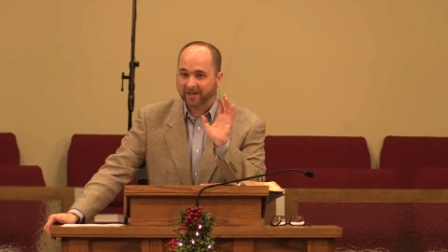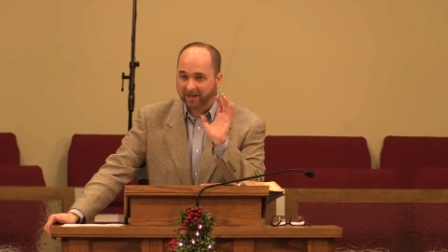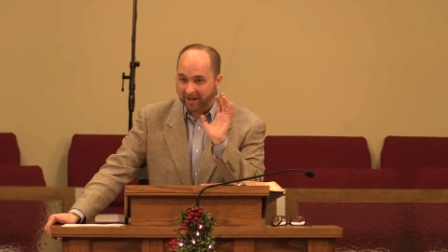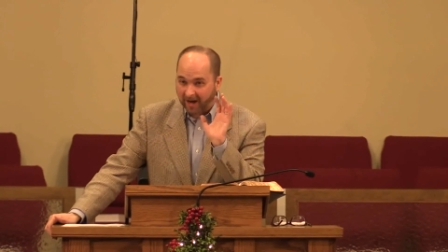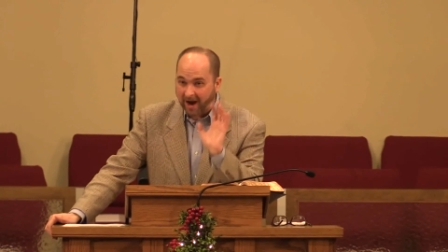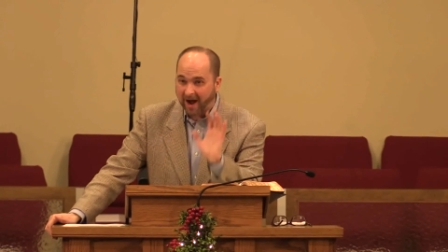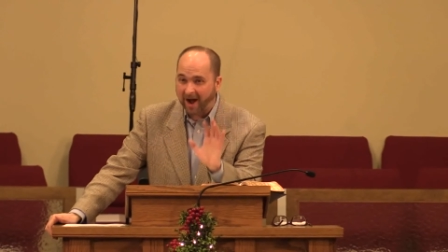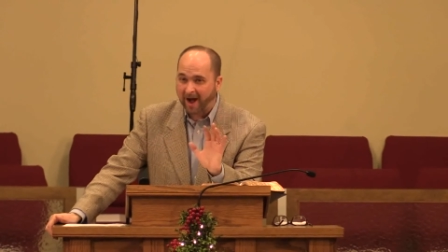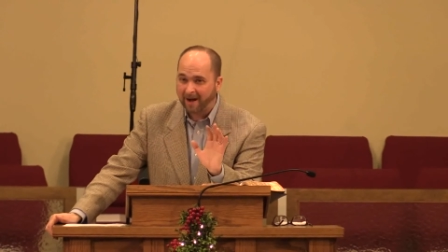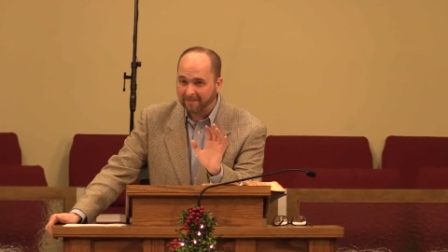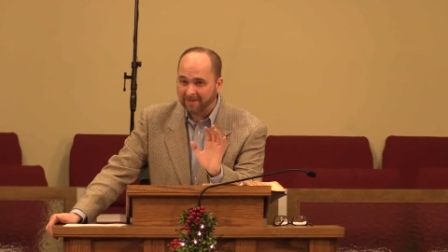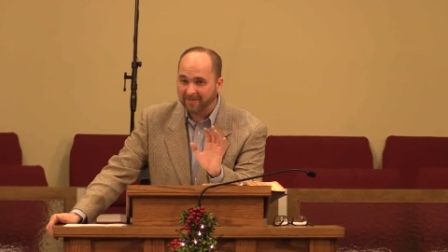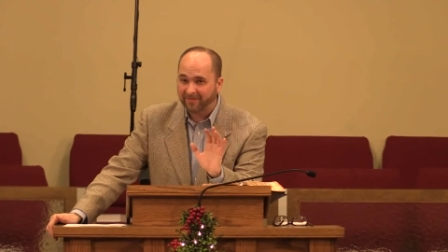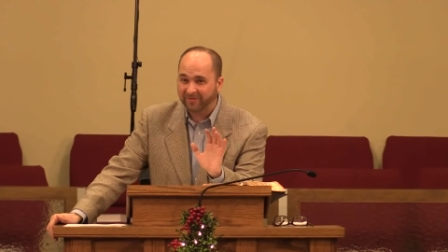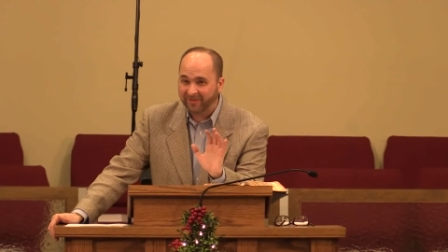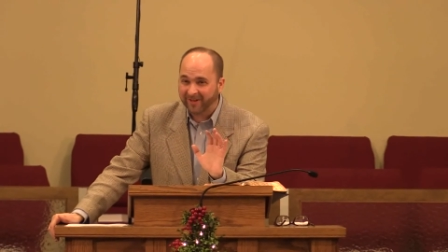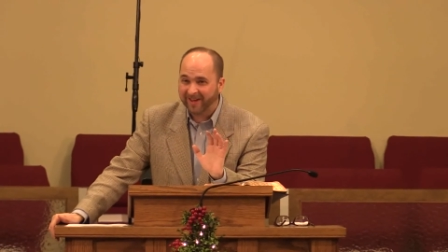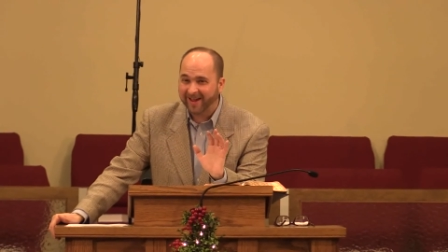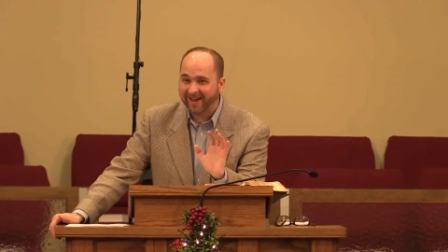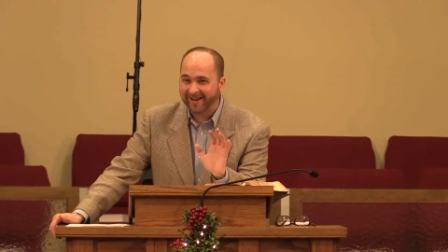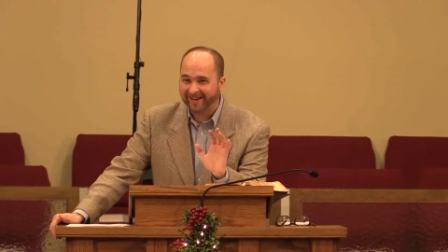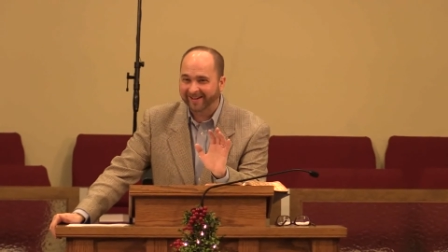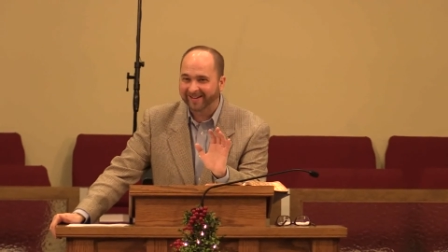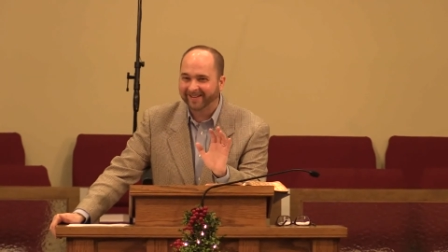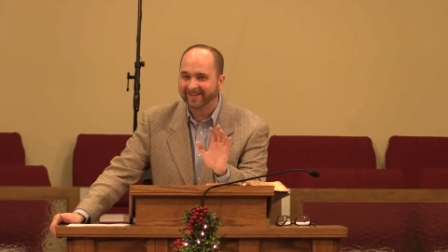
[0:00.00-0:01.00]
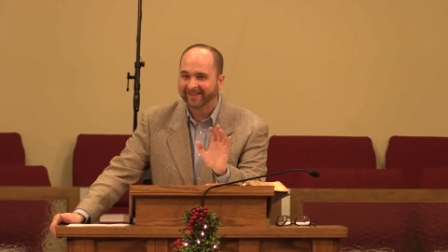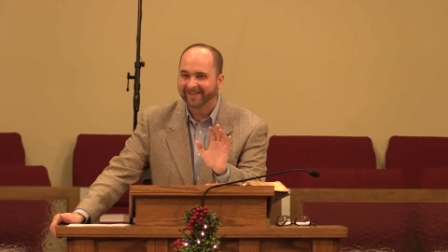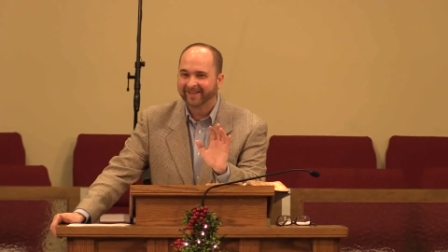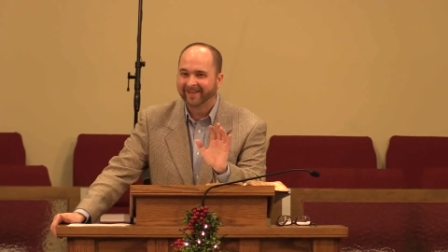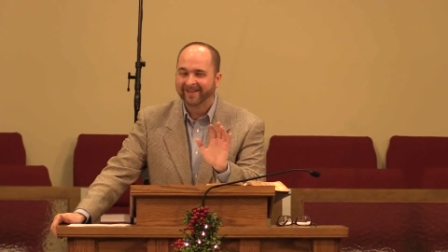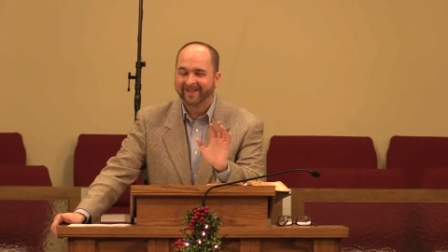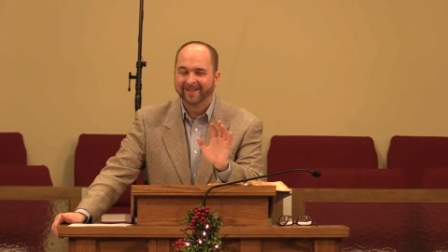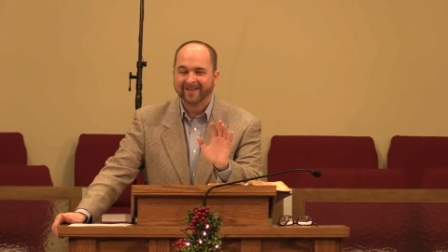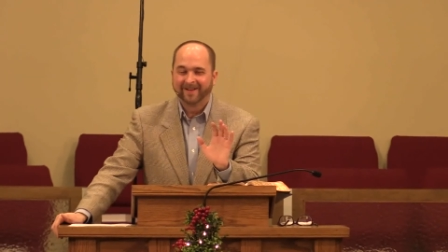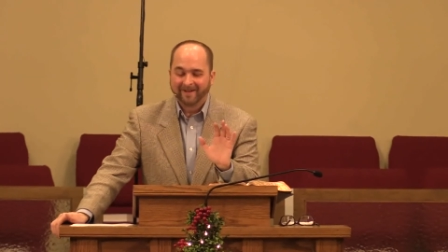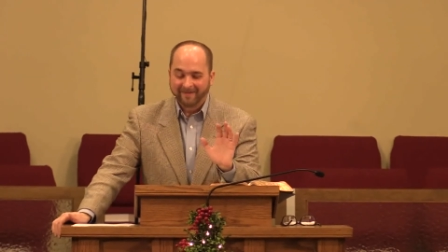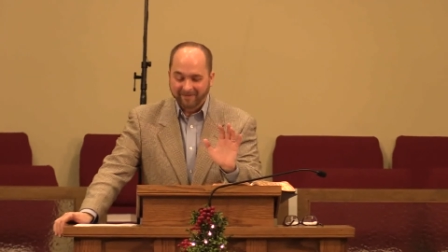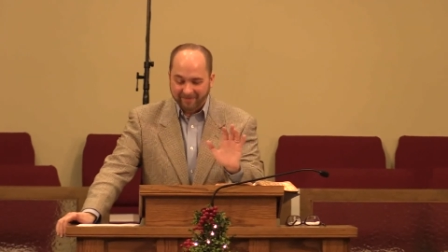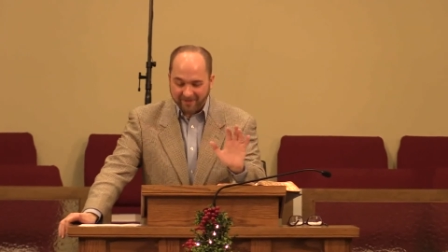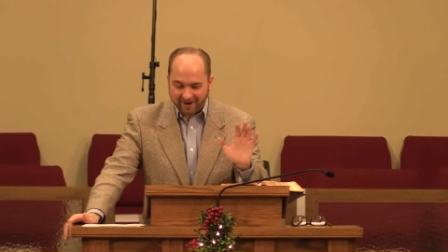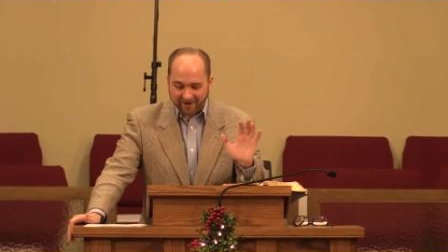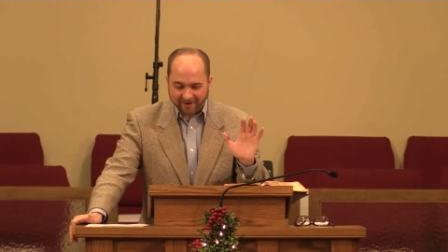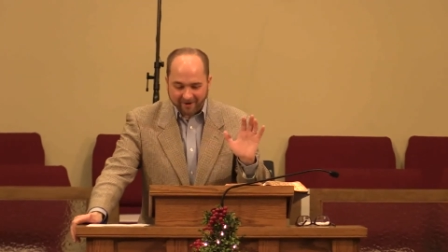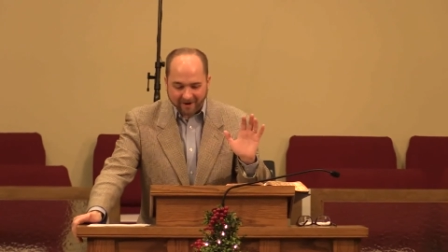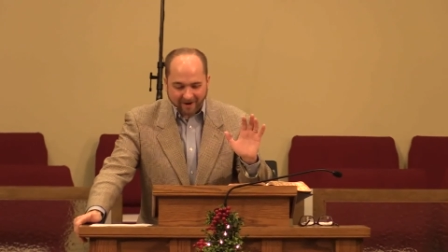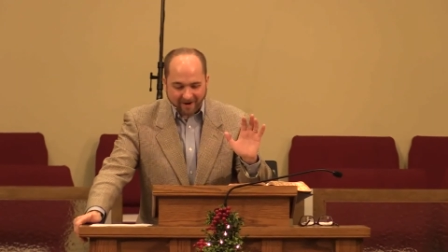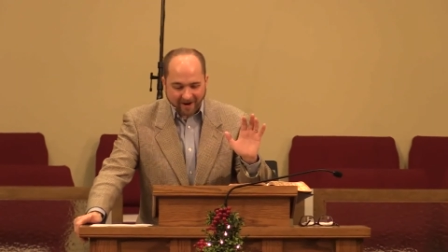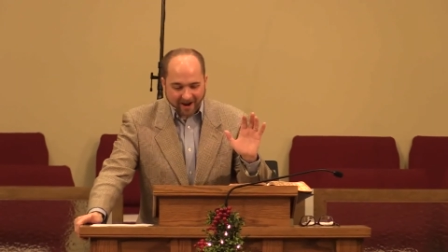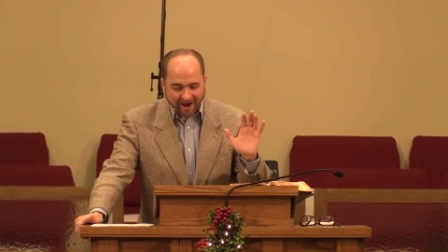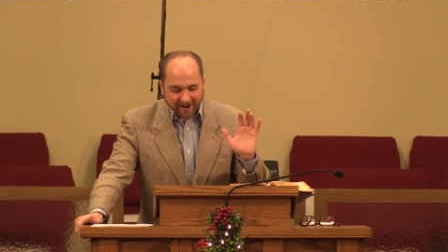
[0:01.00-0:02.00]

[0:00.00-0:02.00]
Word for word: a common thing there are